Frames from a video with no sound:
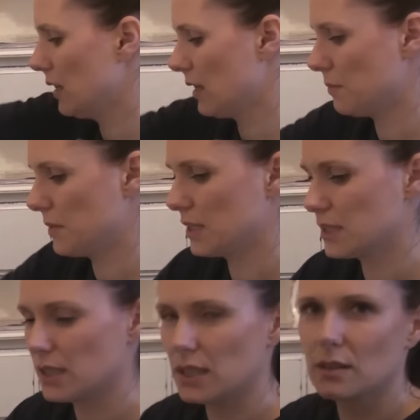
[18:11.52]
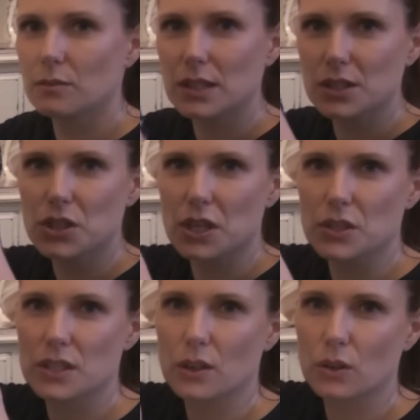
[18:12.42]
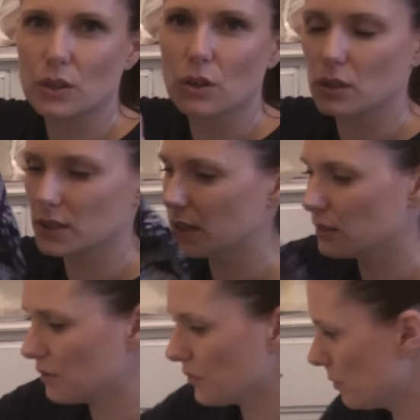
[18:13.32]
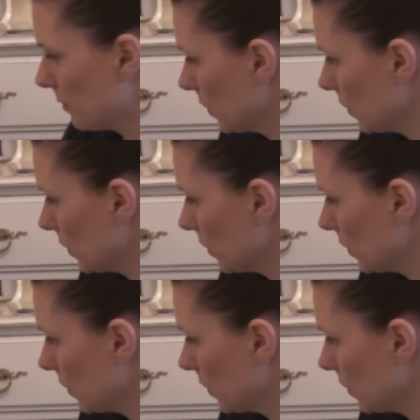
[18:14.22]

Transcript: Let me see. These trousers I got on holiday. Love them. I'm